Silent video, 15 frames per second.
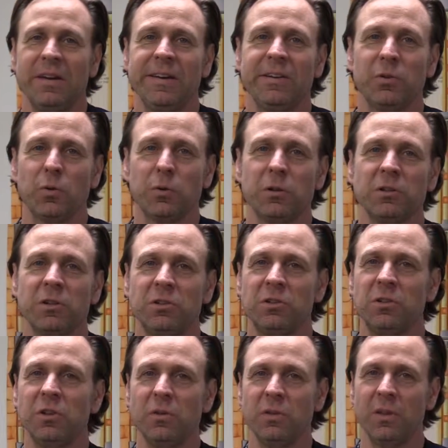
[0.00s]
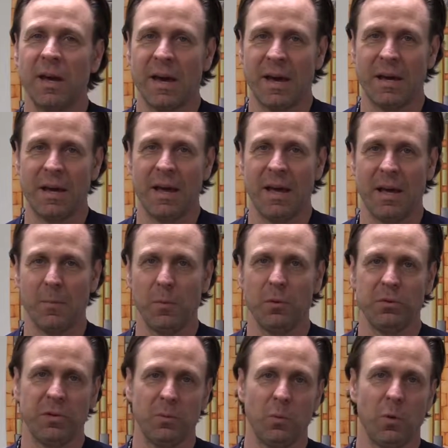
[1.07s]
In order to do that,
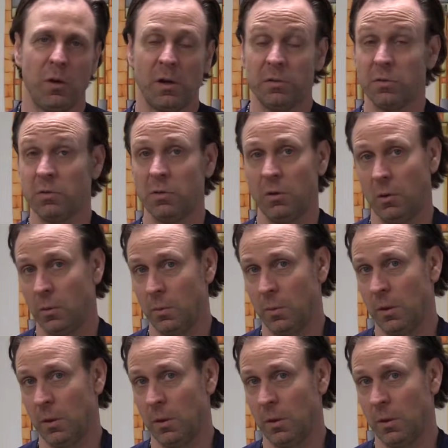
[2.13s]
Hamilton wants to